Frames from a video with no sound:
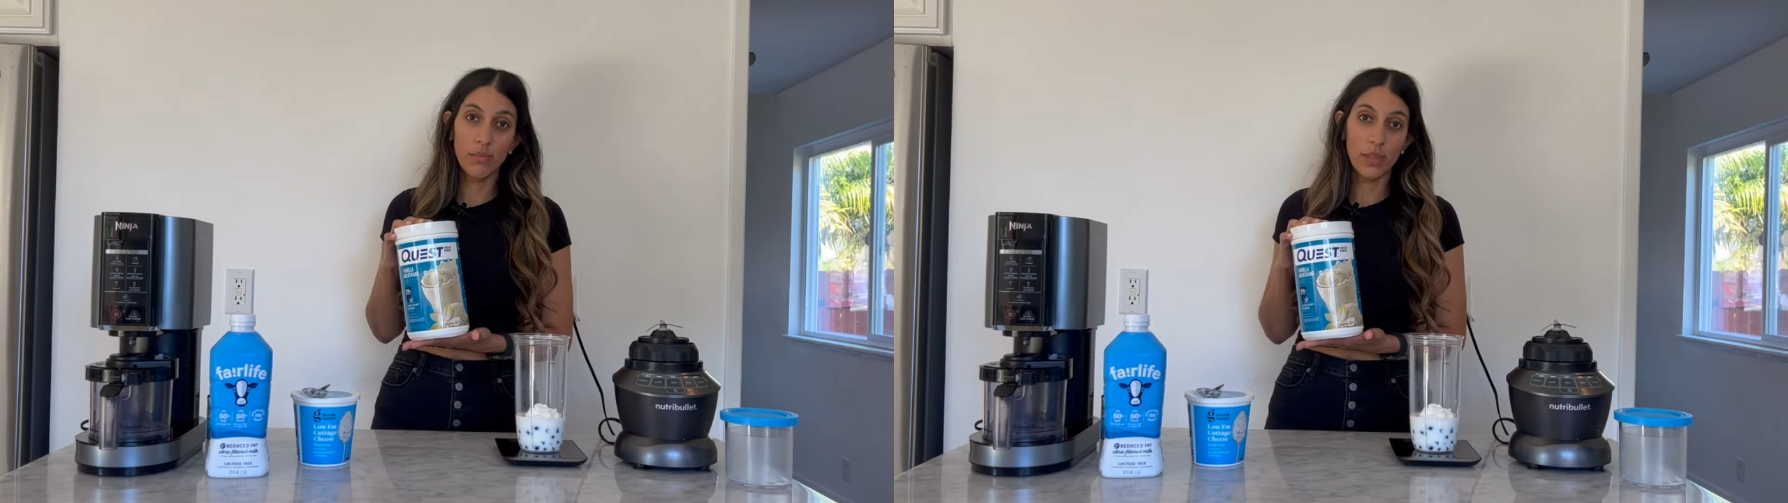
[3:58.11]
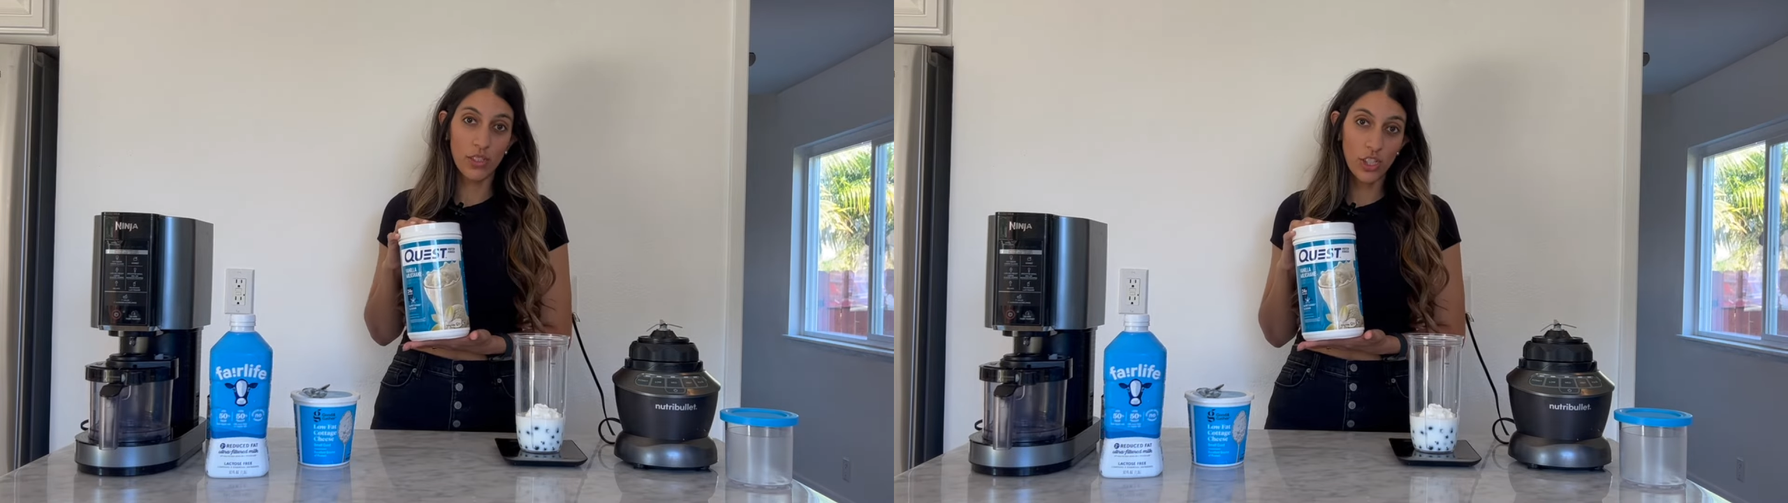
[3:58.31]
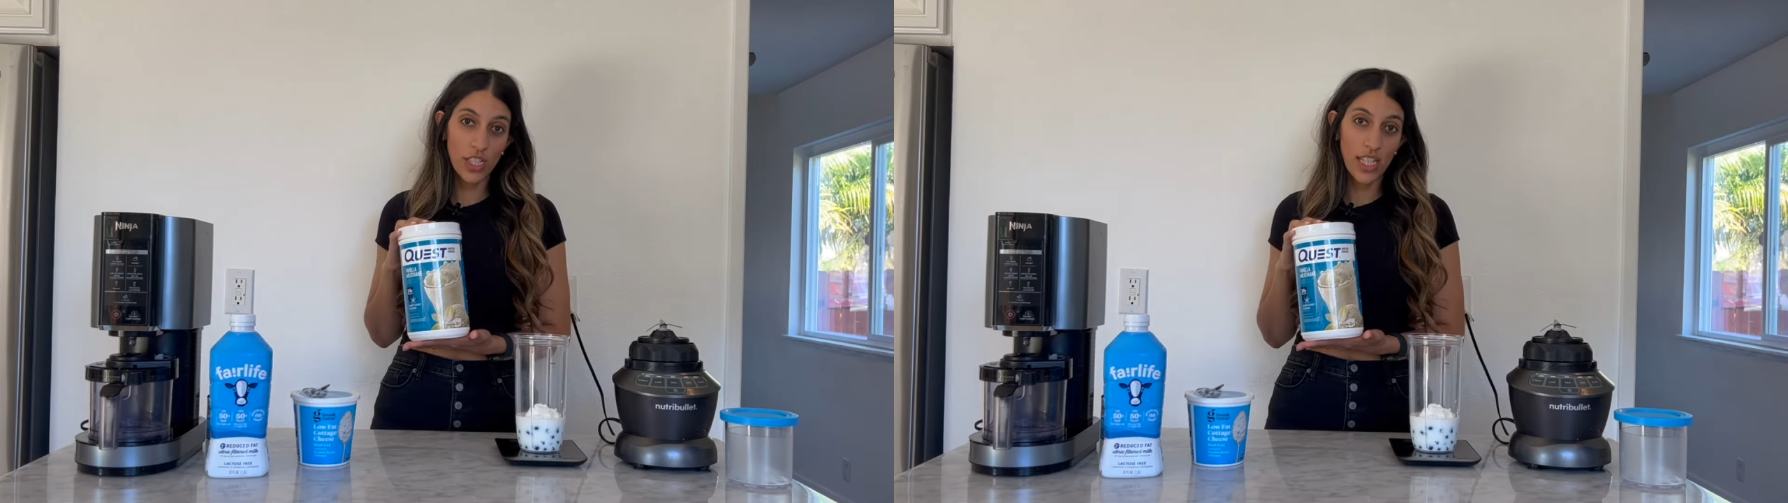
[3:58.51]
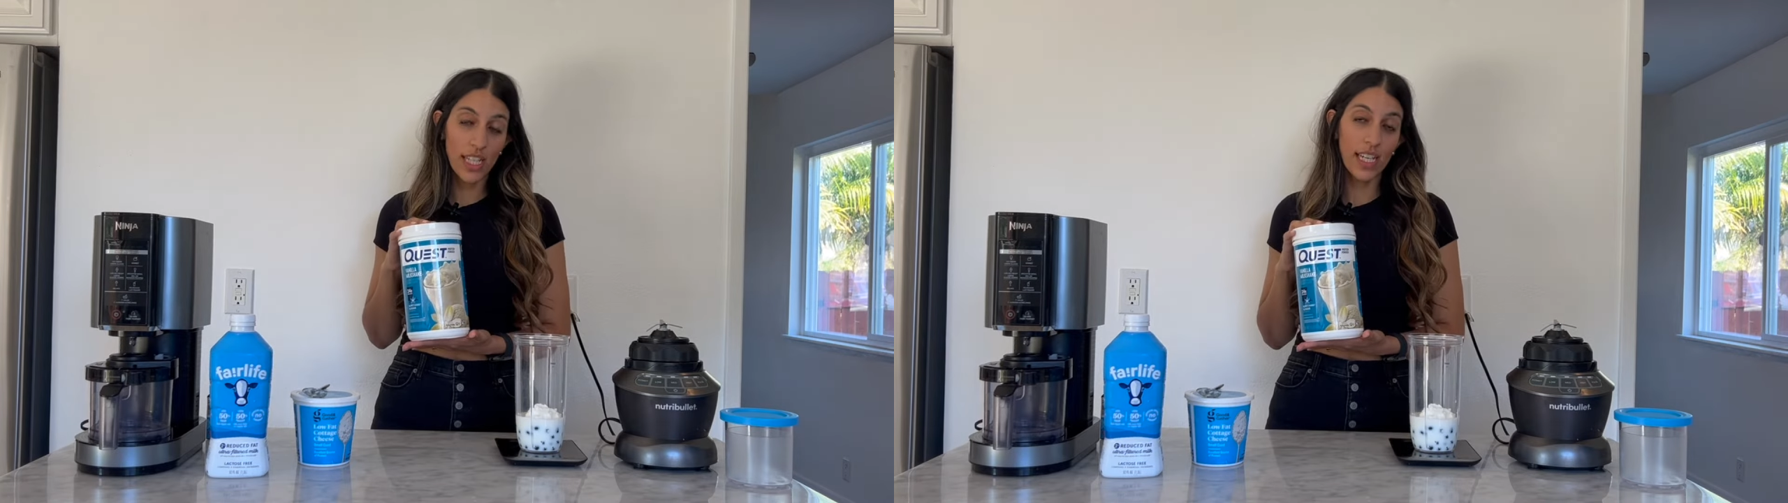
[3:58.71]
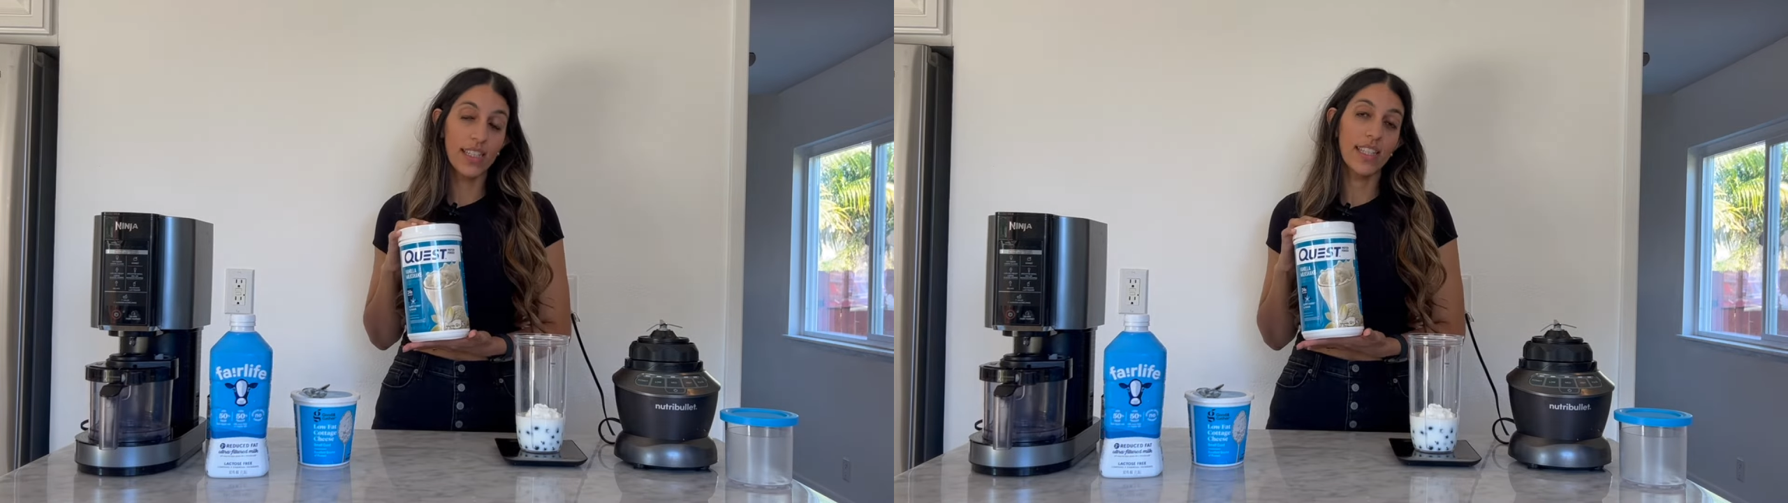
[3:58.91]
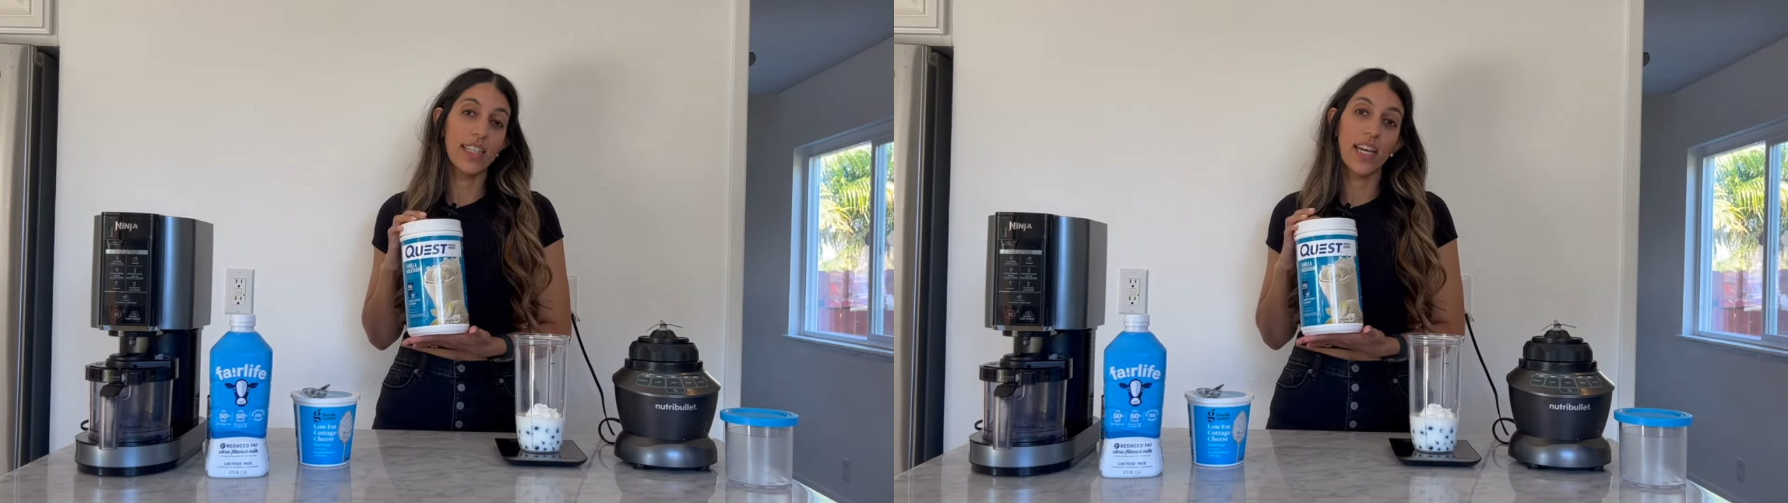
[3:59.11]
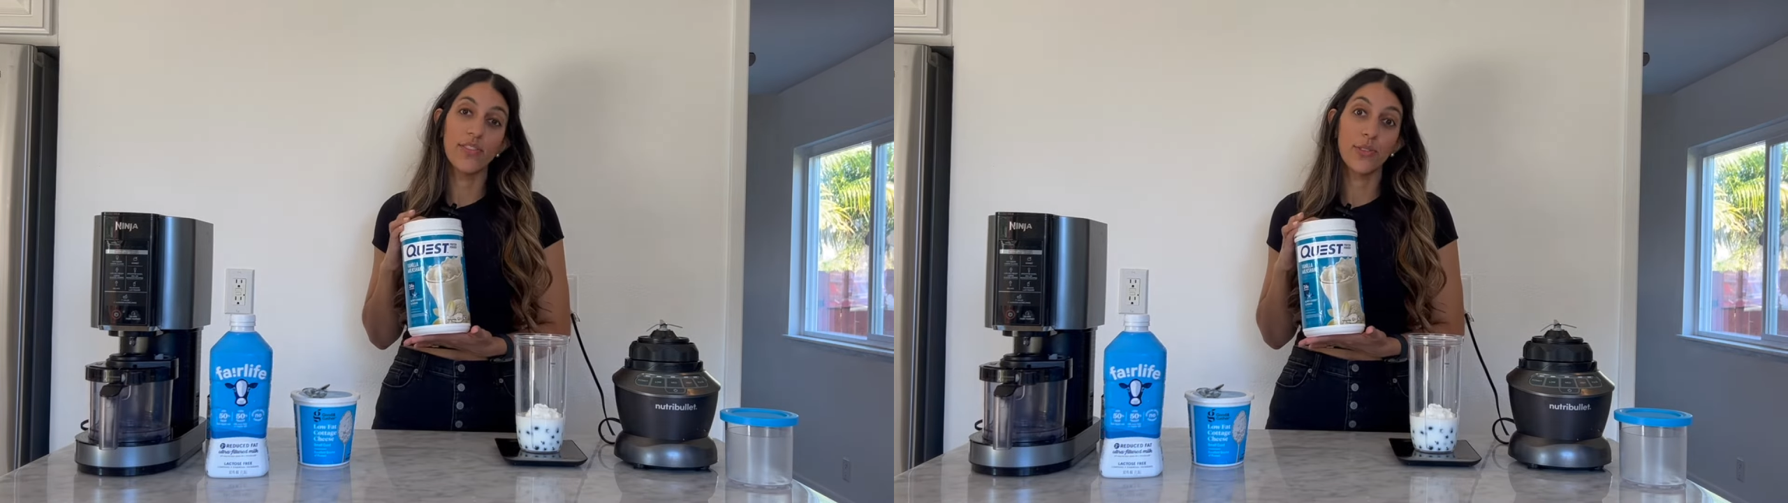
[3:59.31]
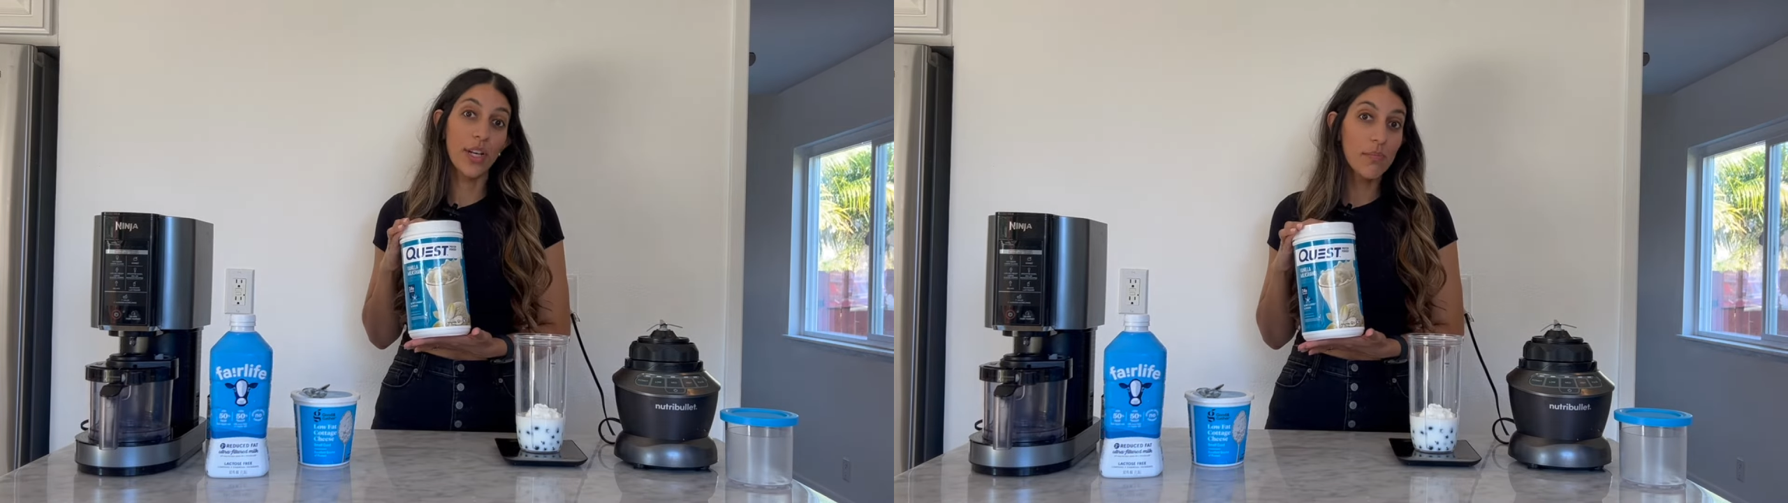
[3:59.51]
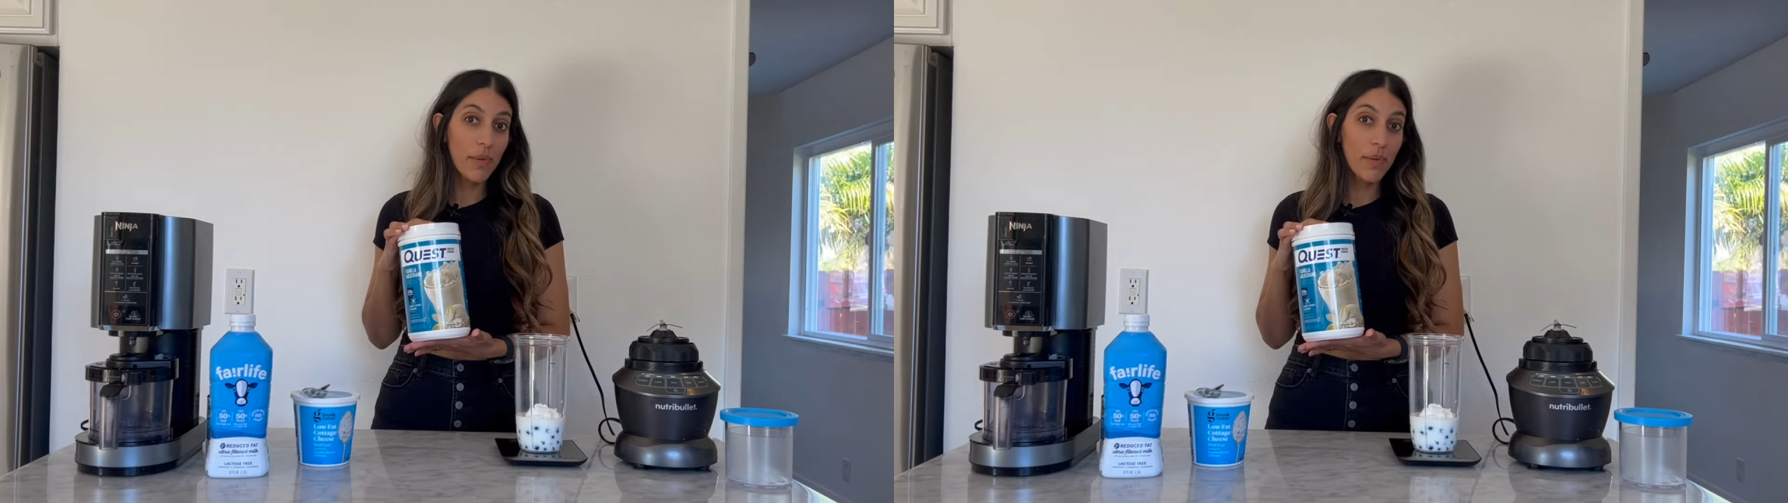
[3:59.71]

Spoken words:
Milkshake. I think it has great